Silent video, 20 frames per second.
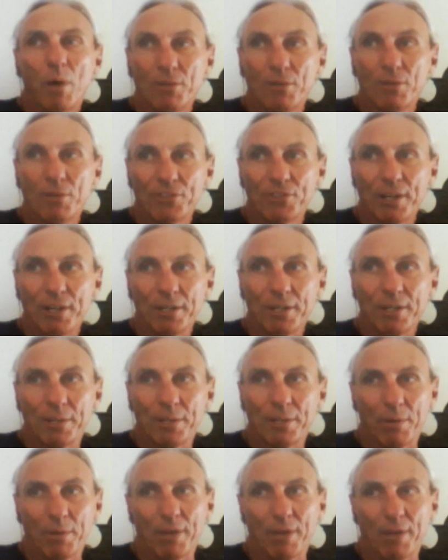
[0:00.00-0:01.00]
Where we
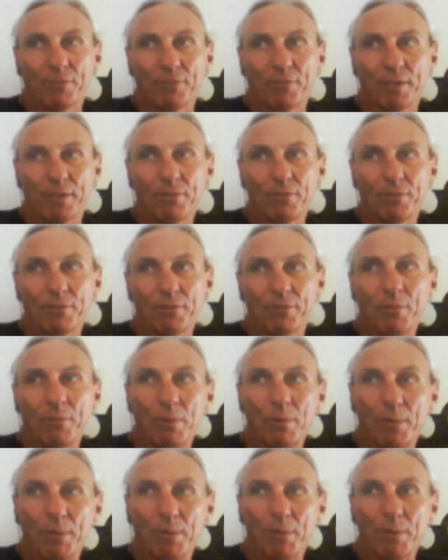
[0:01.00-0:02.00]
start our
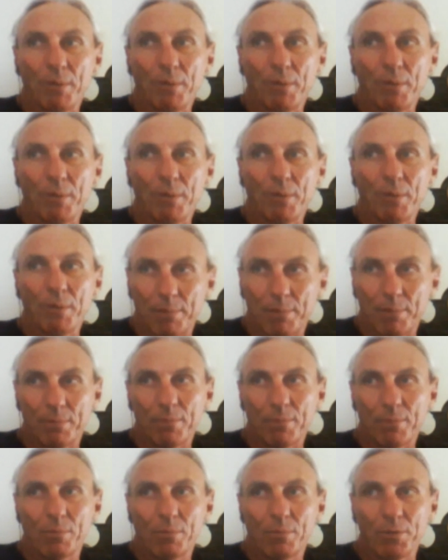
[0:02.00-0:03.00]
process and where we end
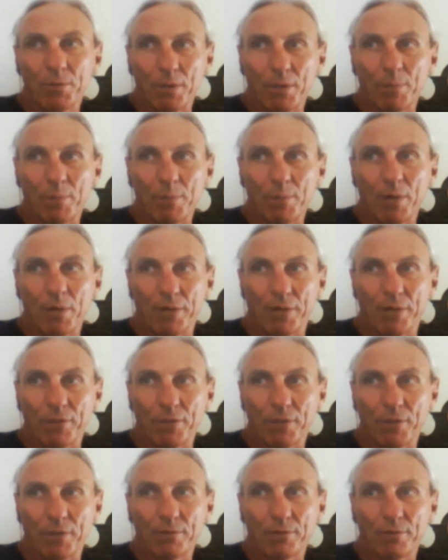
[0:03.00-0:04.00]
up with our
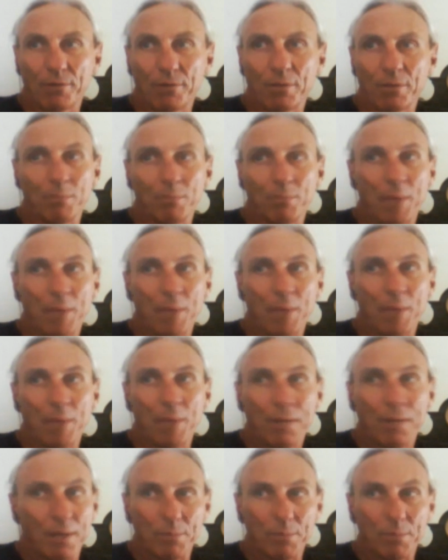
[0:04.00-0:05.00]
process
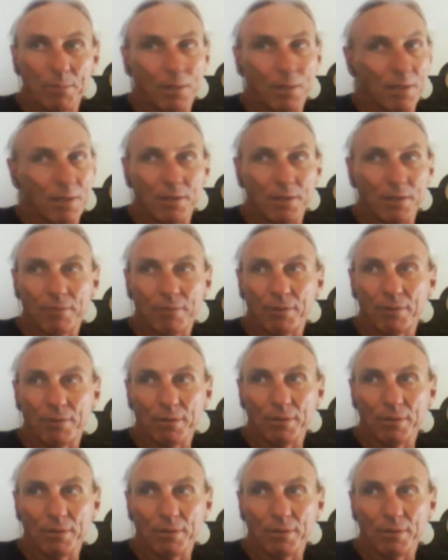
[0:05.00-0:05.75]
may be completely